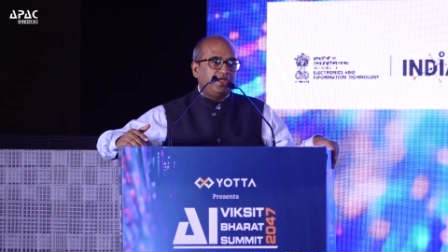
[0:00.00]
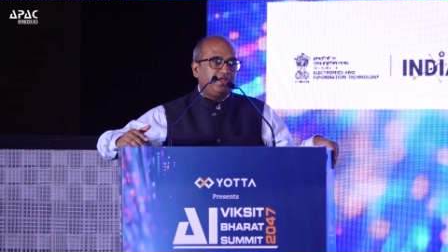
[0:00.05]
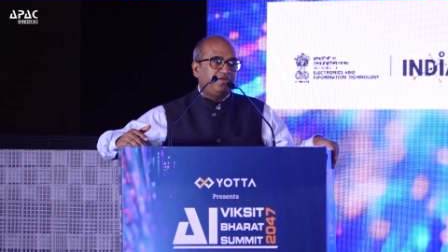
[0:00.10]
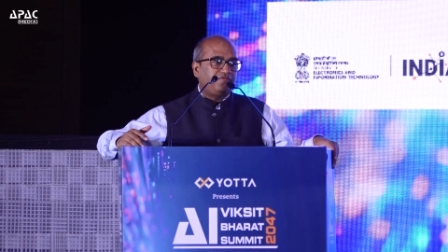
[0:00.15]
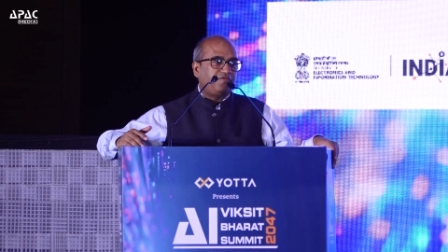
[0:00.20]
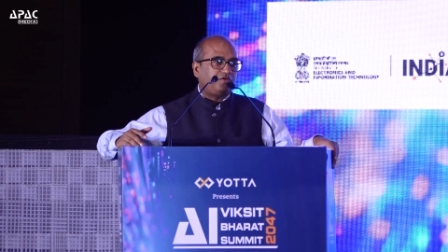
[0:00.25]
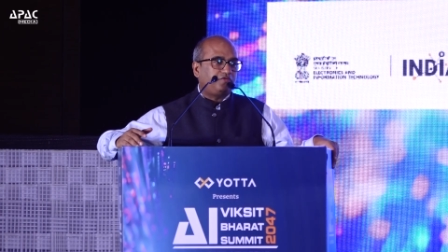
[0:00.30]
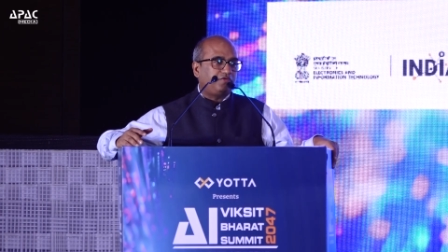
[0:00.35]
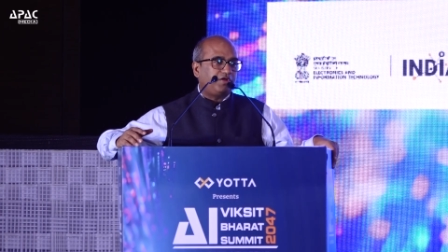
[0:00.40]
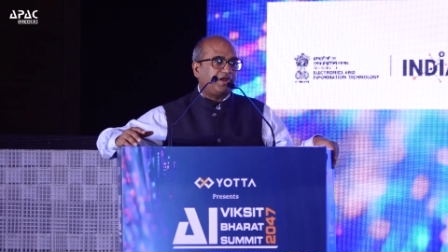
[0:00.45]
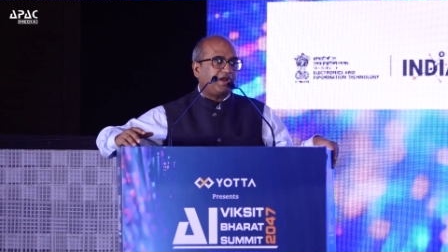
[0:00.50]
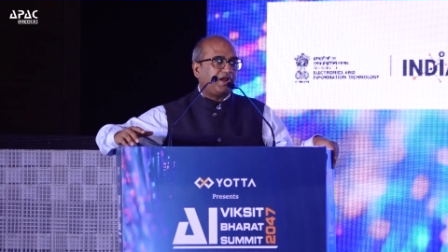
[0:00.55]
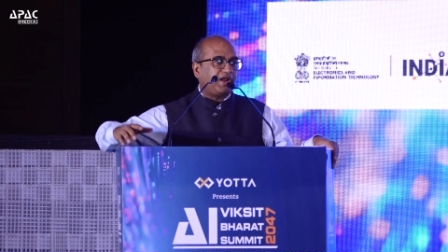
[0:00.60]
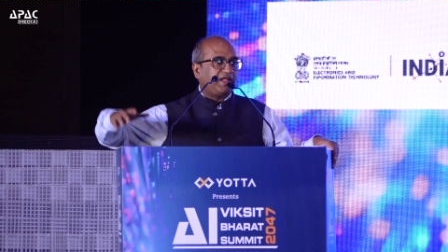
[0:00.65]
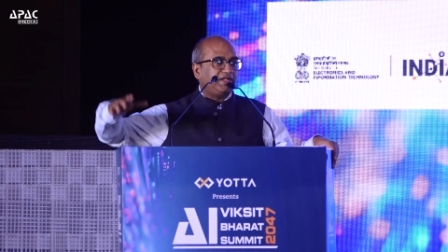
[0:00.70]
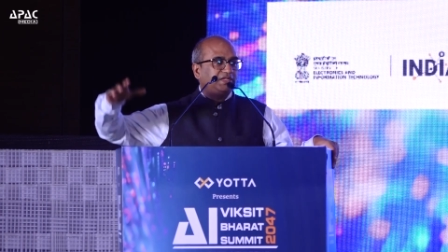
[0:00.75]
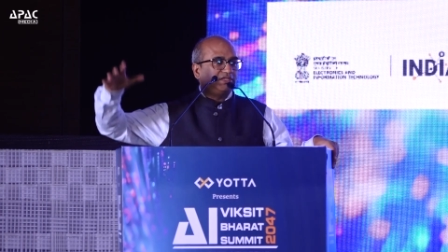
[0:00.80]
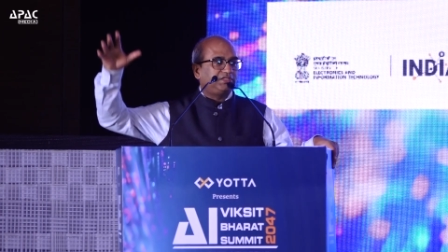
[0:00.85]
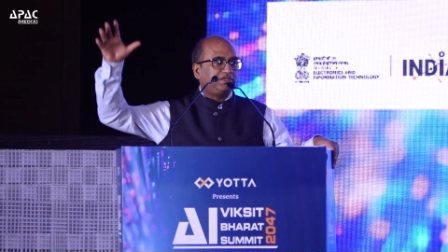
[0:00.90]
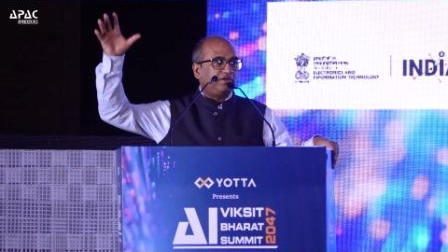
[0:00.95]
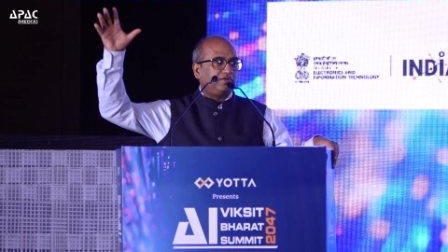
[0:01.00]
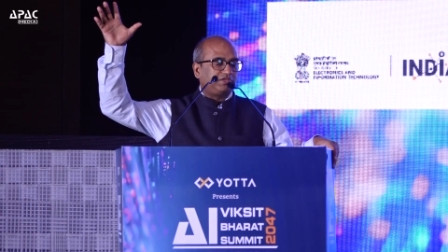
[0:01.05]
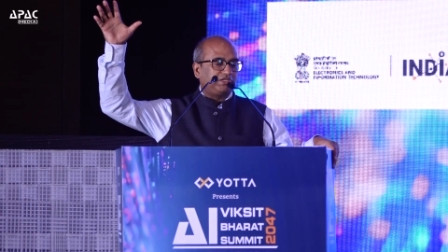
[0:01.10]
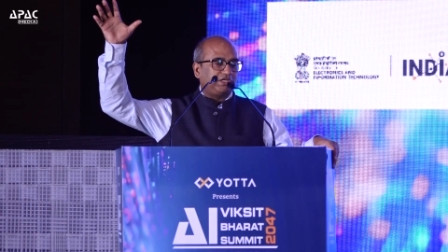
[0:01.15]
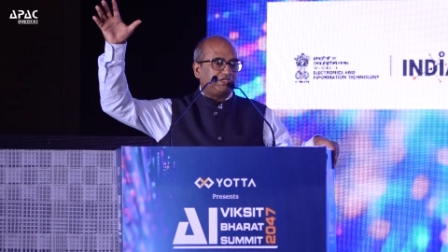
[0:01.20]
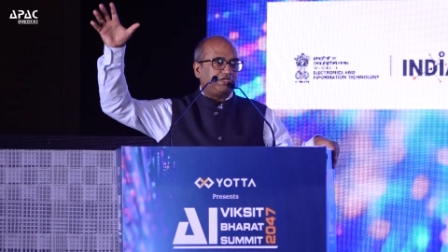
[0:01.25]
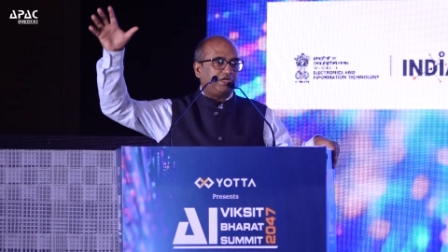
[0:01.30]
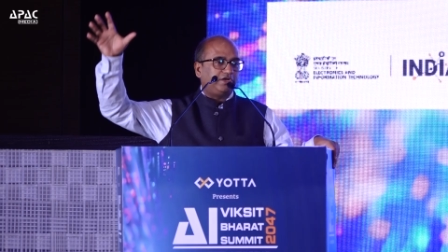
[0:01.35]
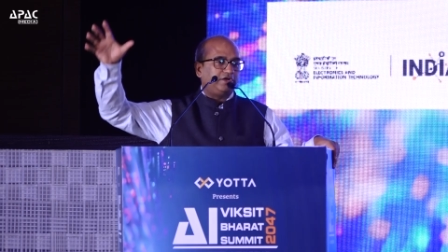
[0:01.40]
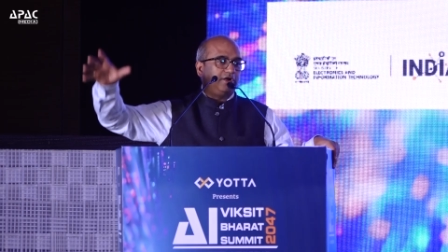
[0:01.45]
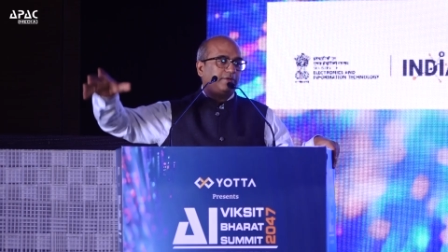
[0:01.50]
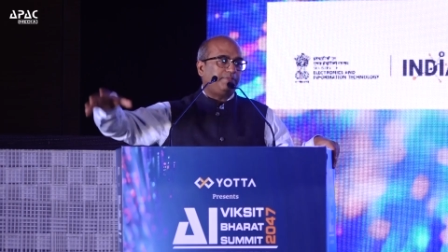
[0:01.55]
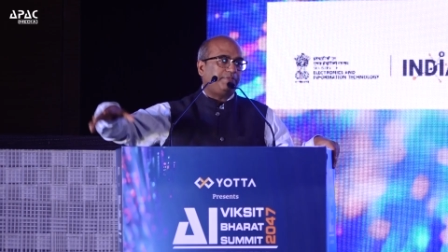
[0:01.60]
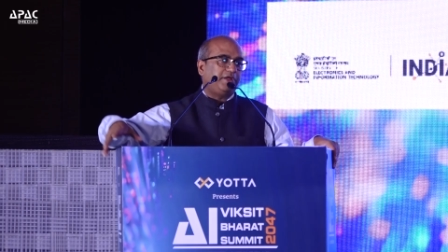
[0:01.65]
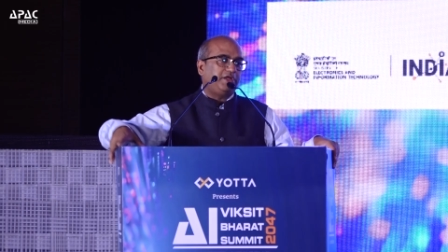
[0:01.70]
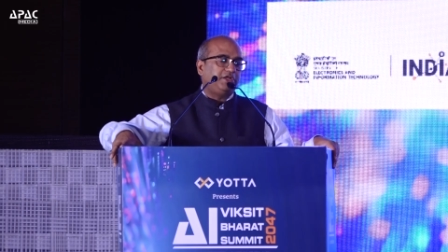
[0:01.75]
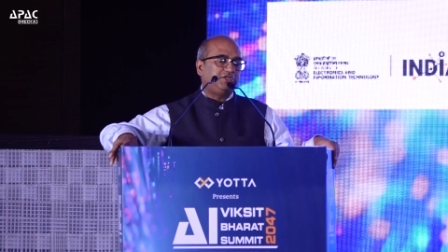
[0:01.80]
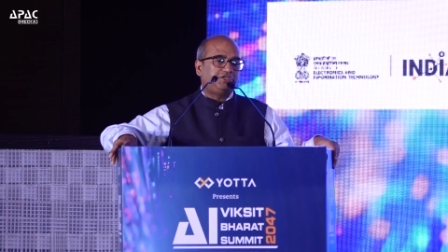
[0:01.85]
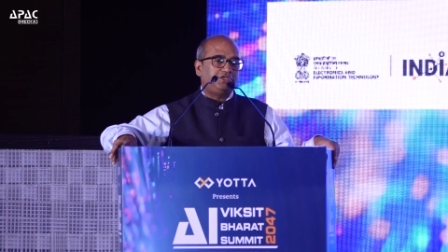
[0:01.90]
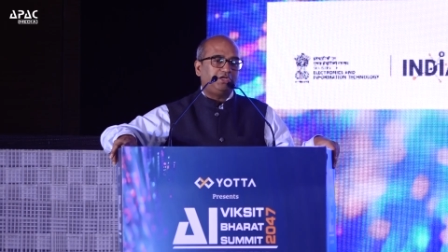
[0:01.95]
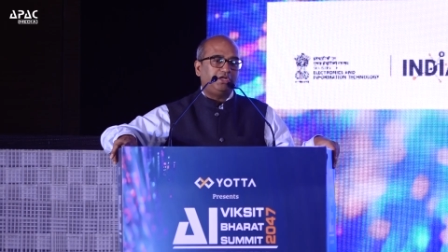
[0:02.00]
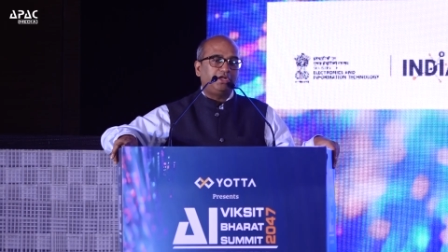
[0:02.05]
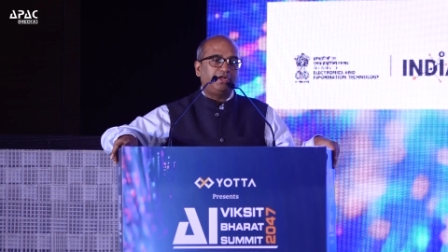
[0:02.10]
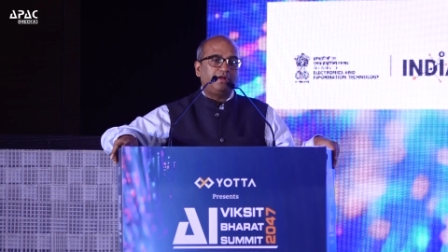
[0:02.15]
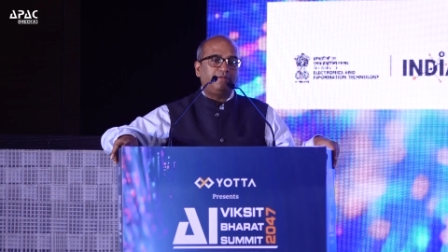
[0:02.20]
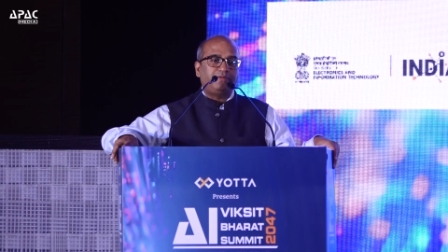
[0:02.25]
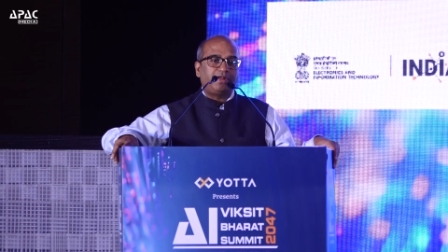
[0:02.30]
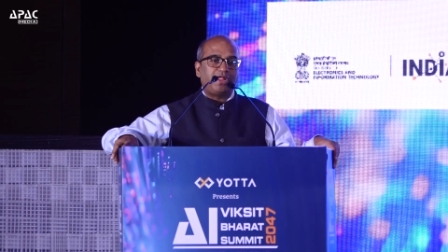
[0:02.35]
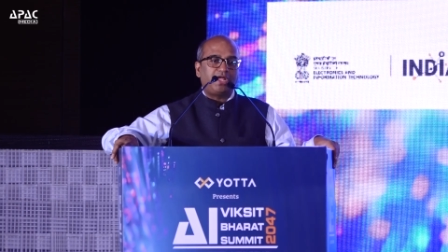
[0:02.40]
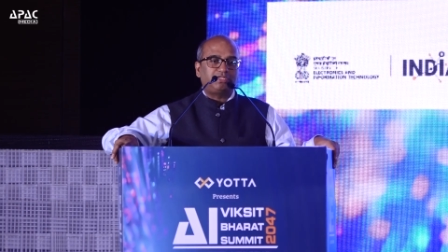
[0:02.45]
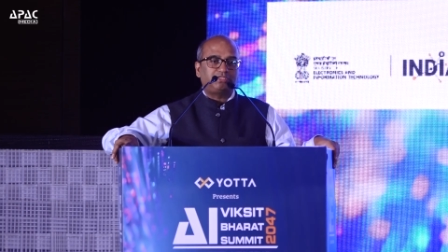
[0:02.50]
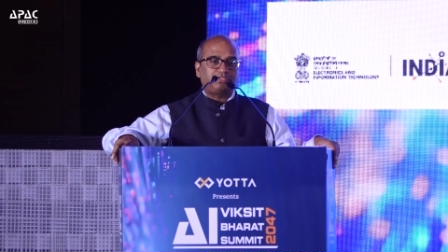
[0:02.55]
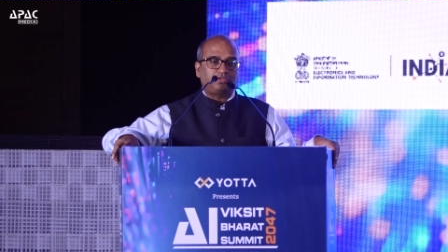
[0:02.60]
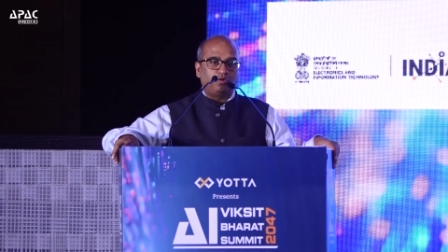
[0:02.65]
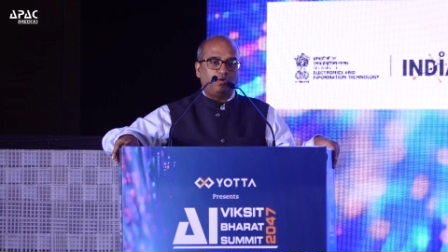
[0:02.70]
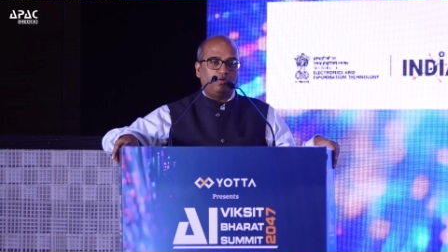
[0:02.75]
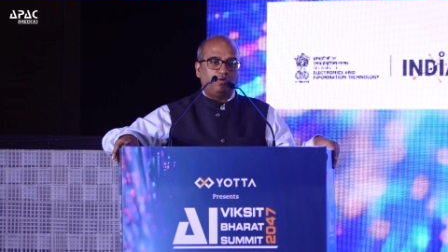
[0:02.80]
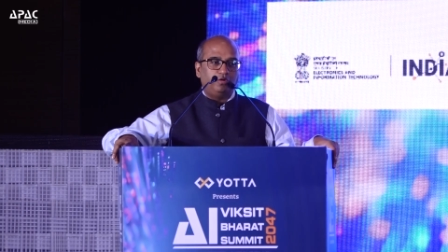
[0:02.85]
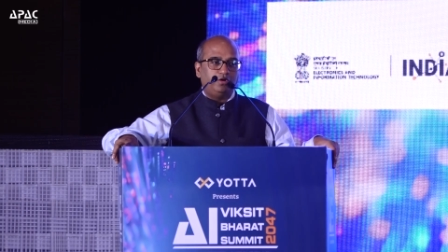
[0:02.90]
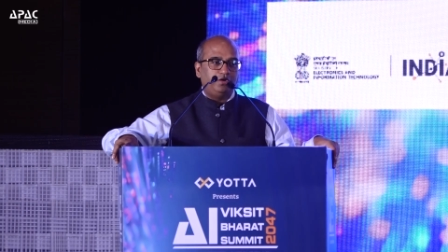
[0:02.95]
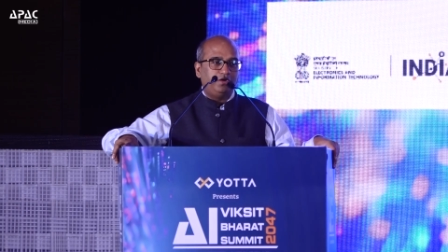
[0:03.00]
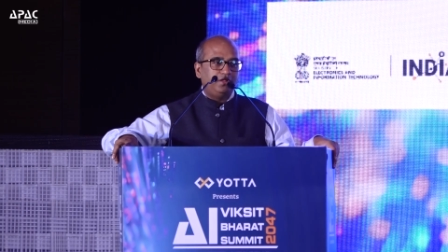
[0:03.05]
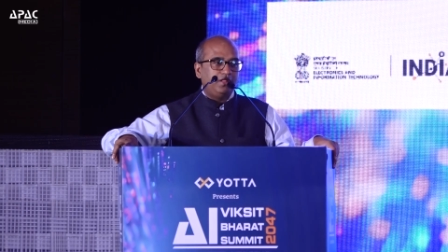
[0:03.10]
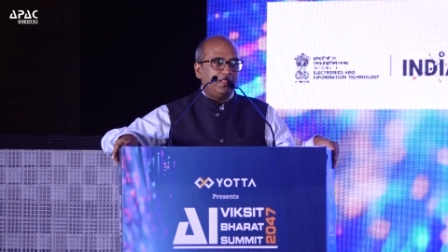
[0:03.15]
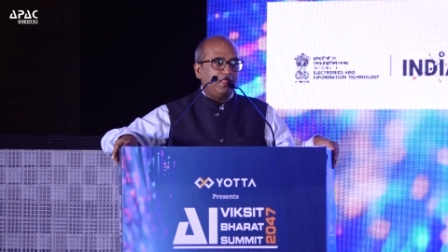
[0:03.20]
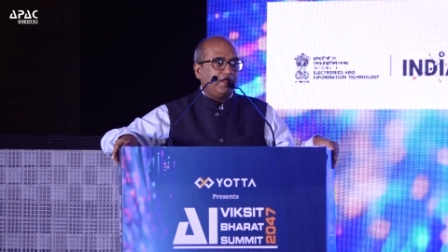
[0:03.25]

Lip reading: If you were to analyze the 600-page income tax code